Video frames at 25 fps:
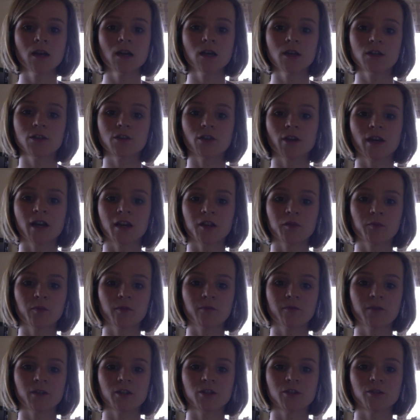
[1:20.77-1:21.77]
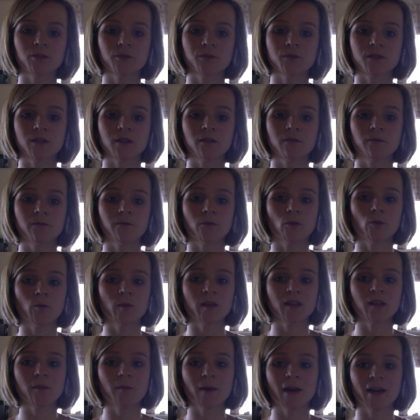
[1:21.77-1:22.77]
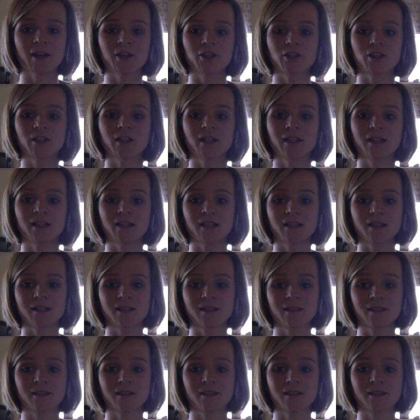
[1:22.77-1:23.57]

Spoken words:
so health professionals informing the patient and in